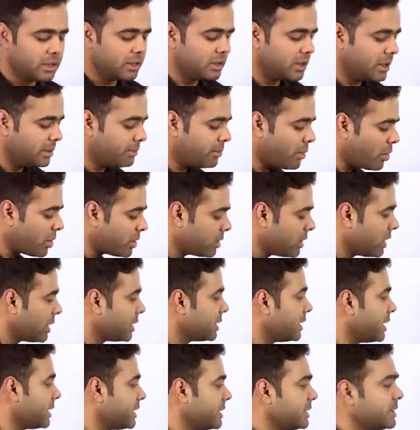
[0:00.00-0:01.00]
The uh,
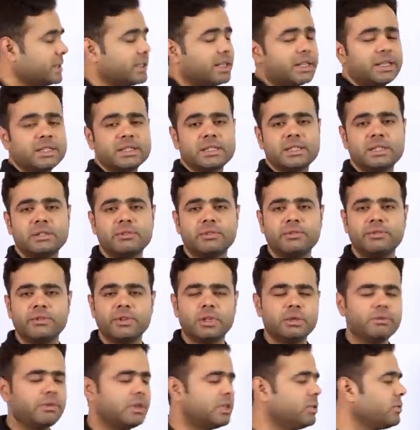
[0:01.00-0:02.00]
that, the, that is the,
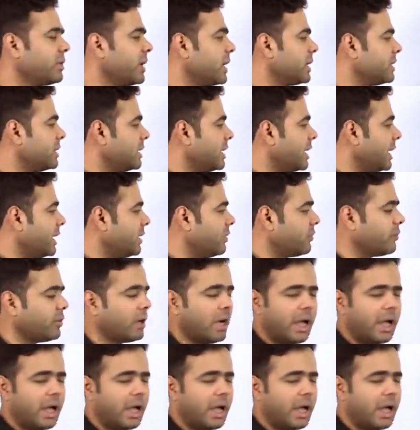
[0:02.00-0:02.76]
when you get the kind of